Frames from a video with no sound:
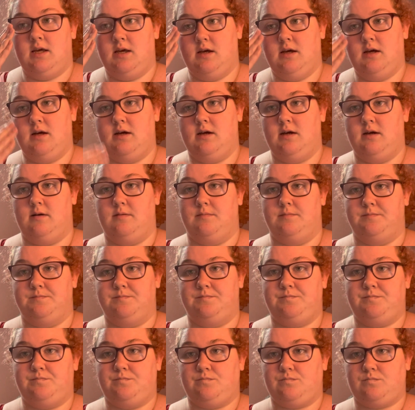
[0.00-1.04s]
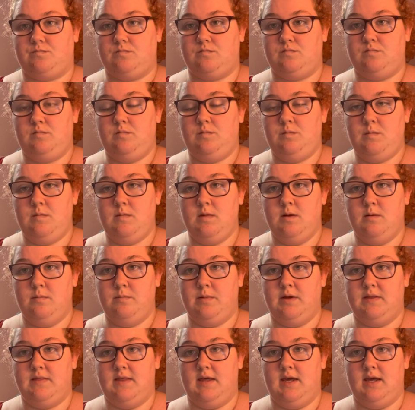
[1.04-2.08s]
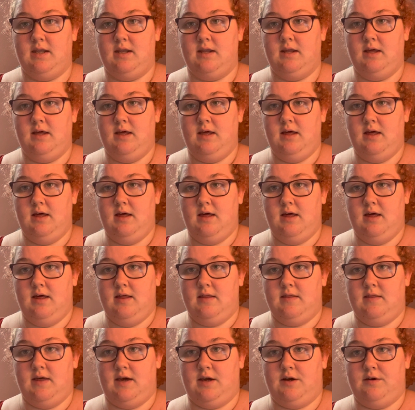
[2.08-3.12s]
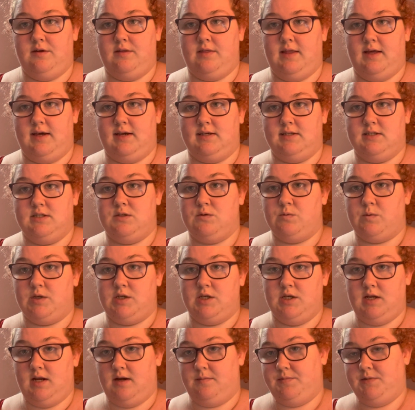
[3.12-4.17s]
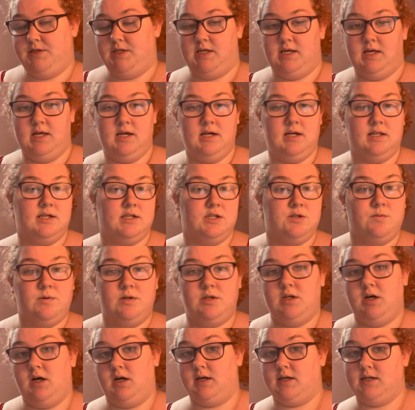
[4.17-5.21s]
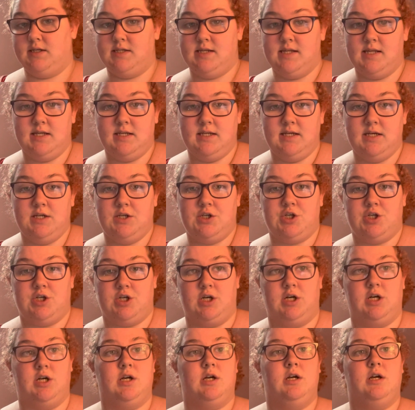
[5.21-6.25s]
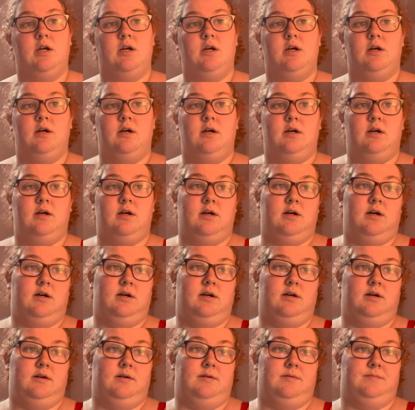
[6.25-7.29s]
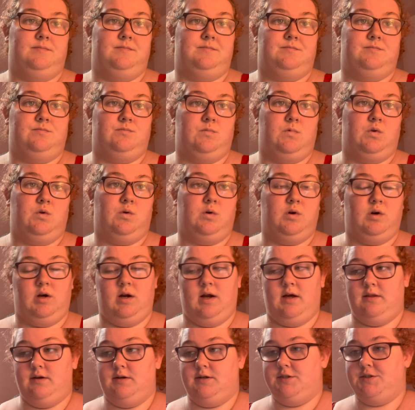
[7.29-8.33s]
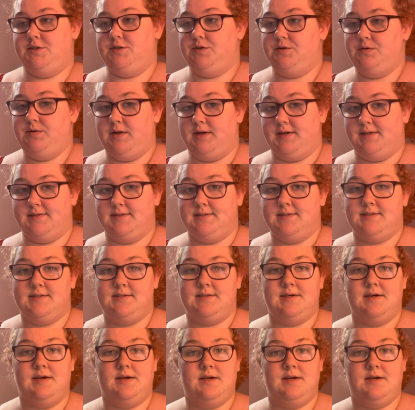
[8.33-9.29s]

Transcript: But then they could like switch it up to English when talking to the teacher, or other students.